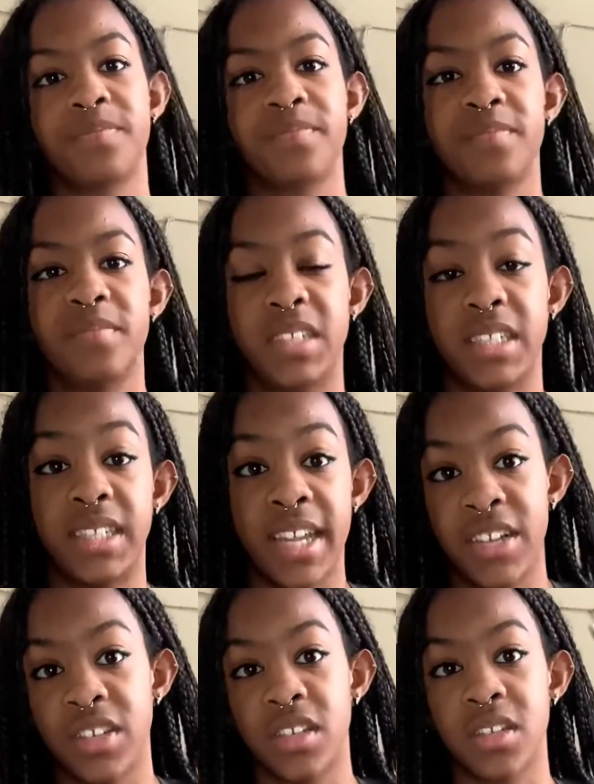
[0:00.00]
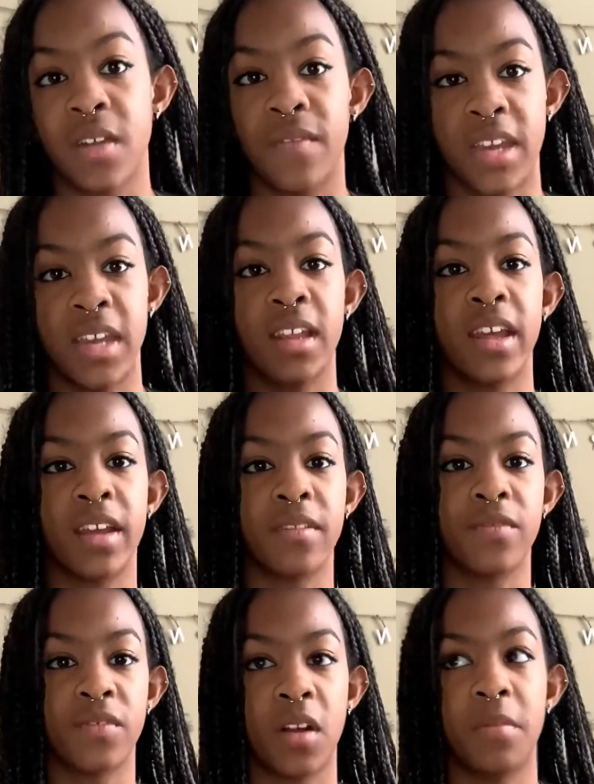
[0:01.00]
the stages of healing
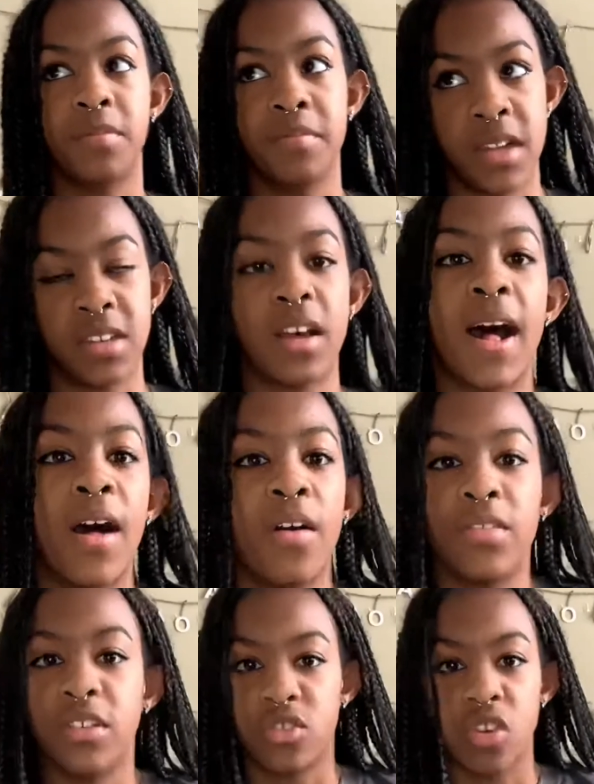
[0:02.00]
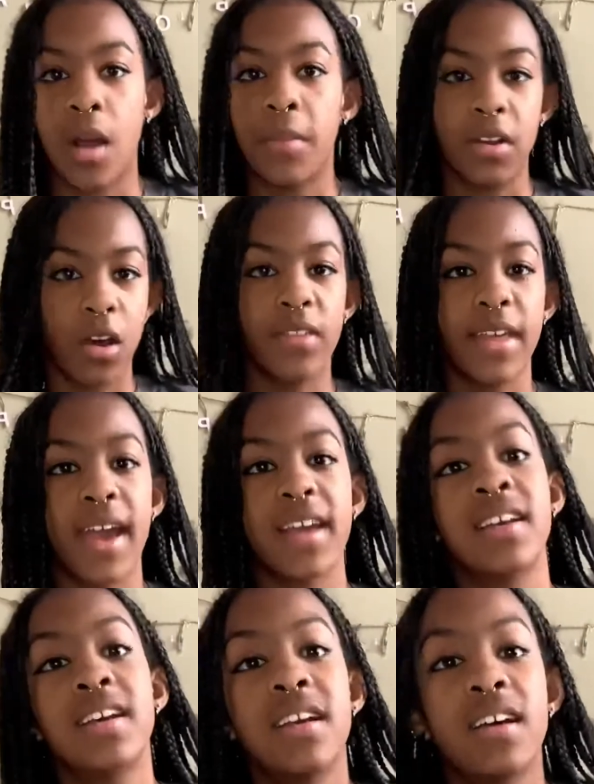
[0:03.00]
from mental health and trauma and all that.
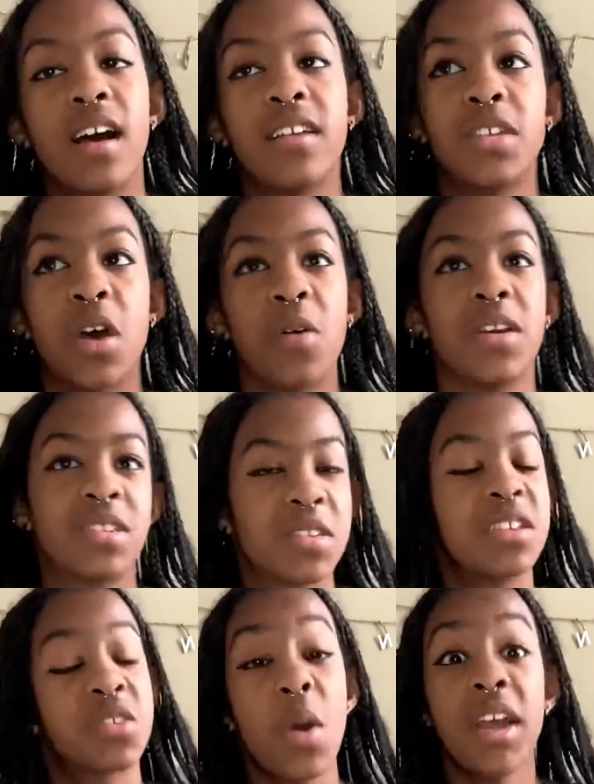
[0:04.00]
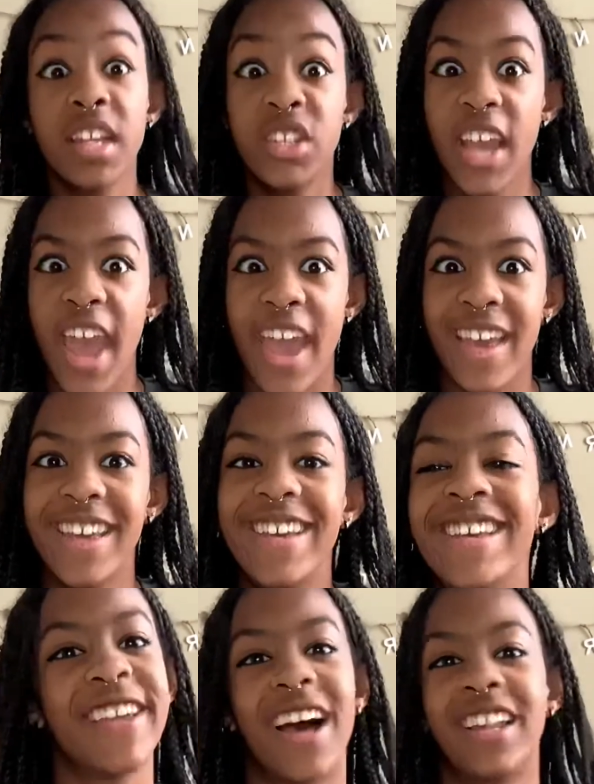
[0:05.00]
So it's quite legit.
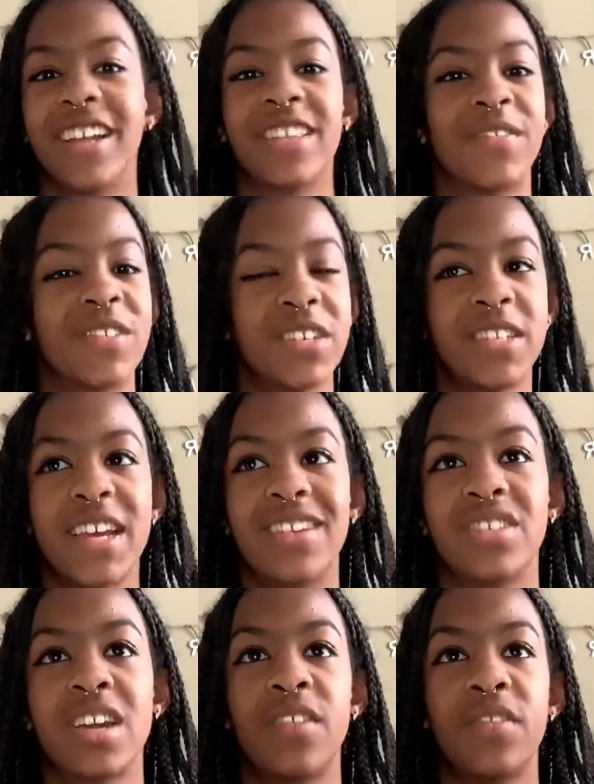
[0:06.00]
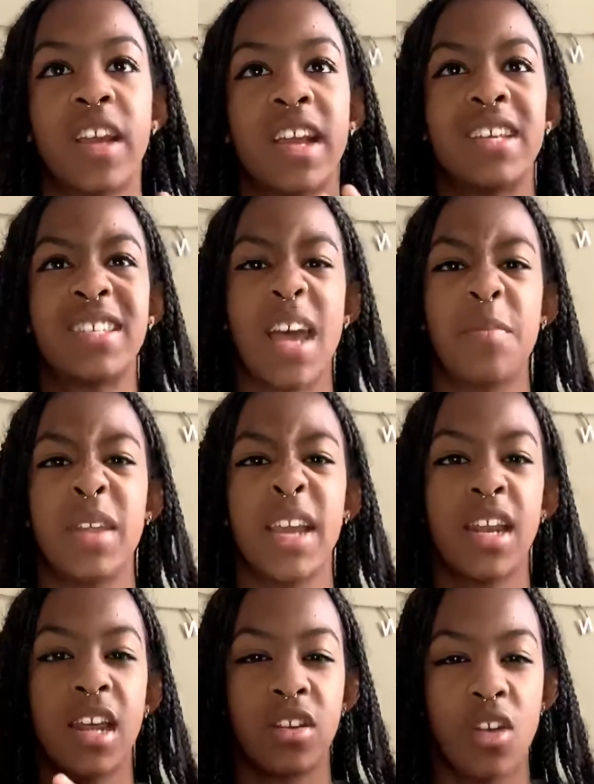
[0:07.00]
Yeah, the first stage is kind of accepting and
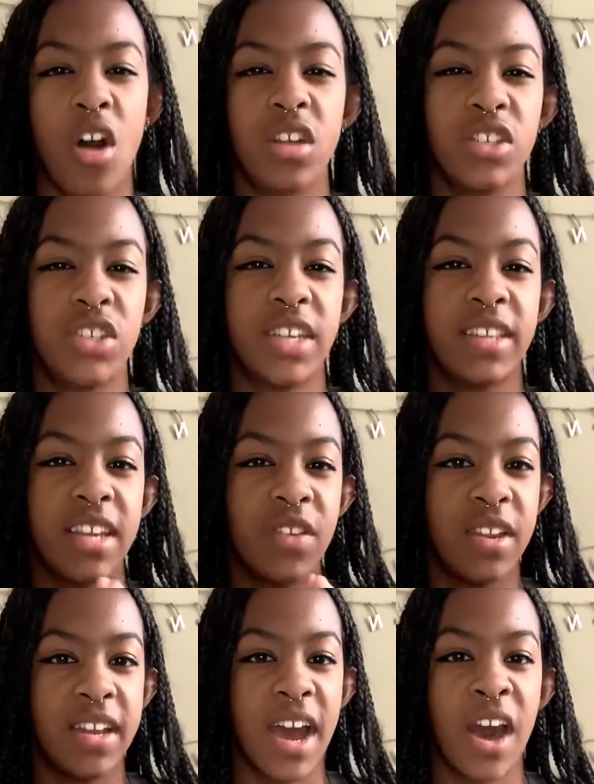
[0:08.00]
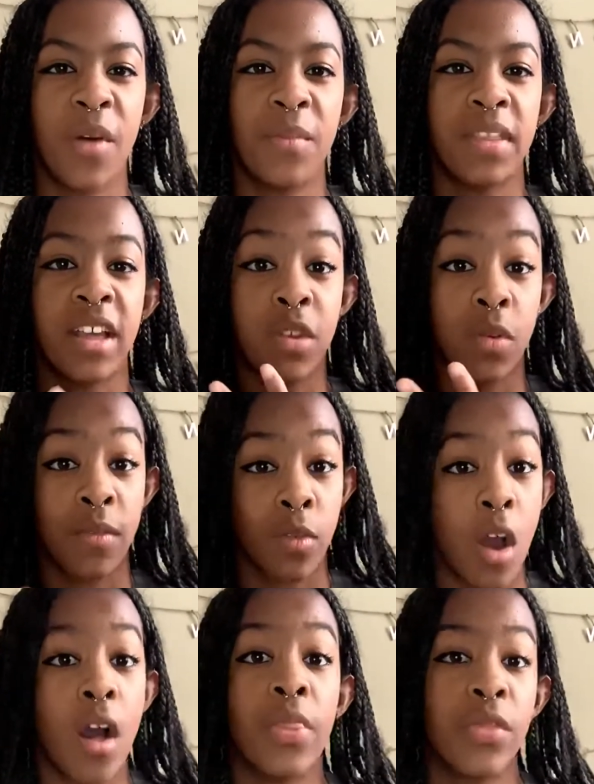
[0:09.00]
acknowledging that you need help and that you have
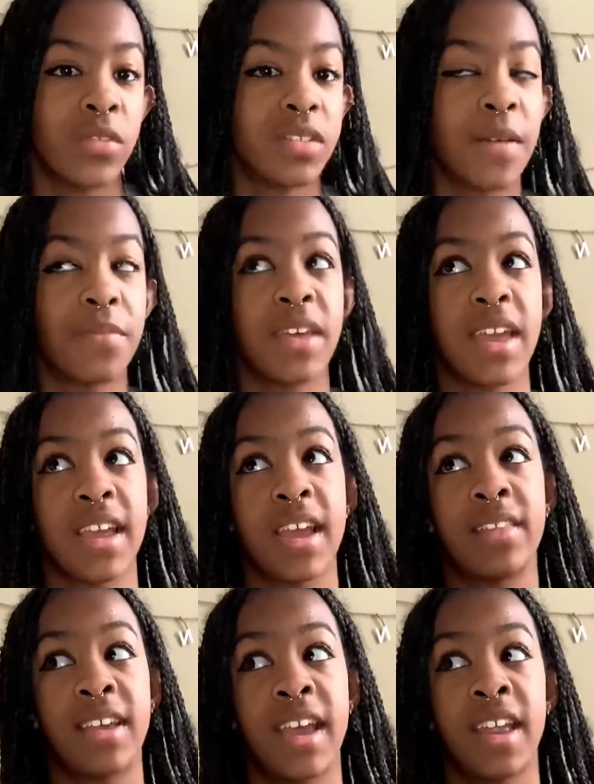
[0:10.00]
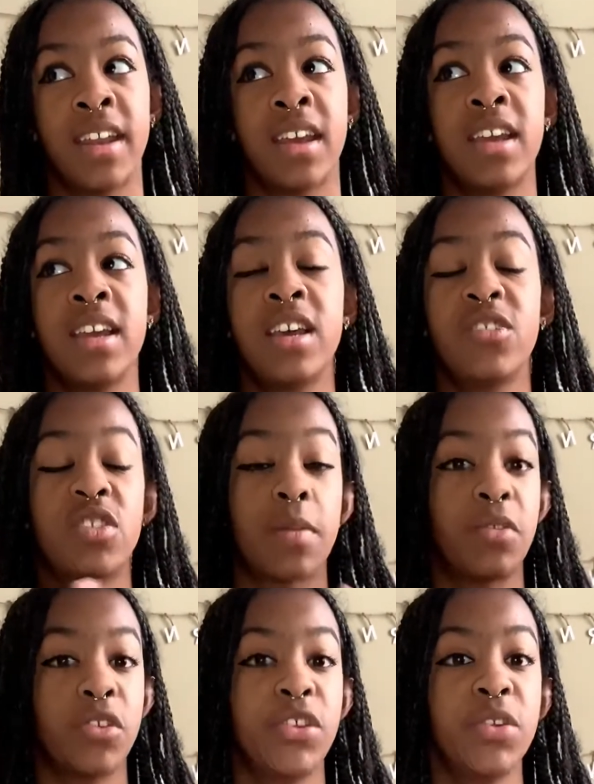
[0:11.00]
gone through something. And then
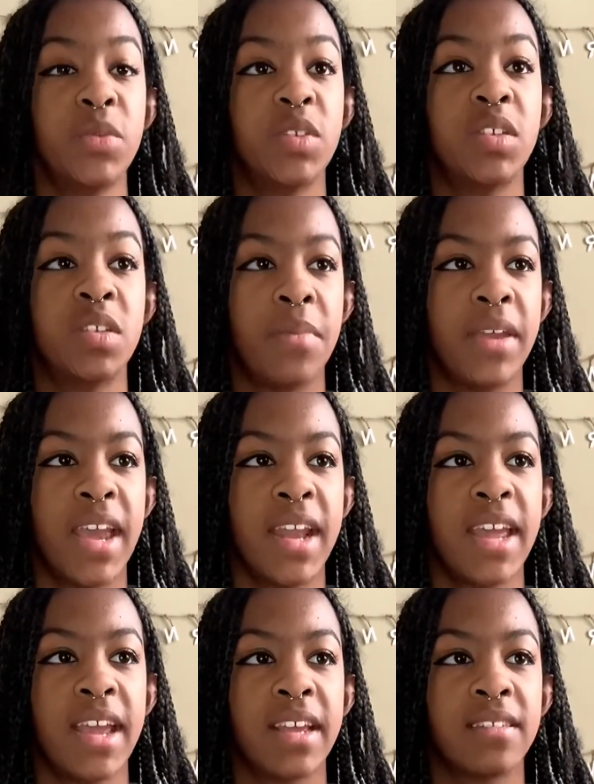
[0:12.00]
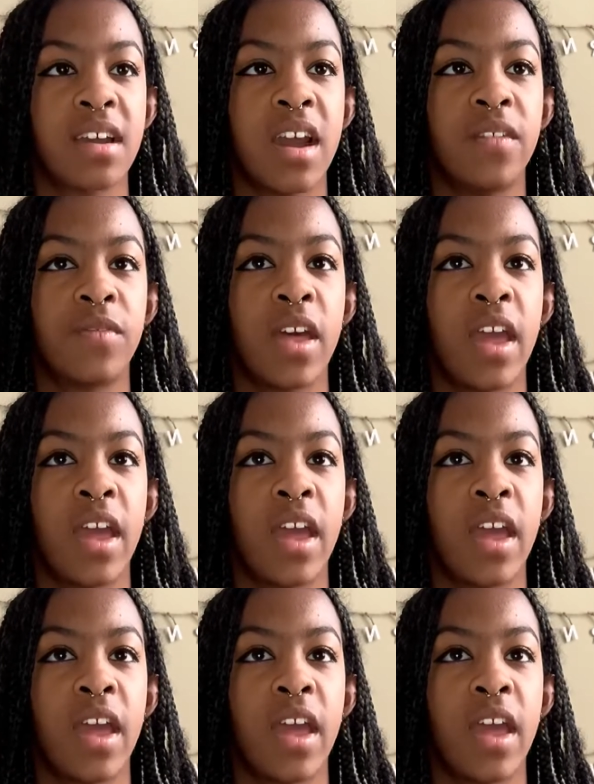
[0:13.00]
chapter 2, which is the beginning, is kind of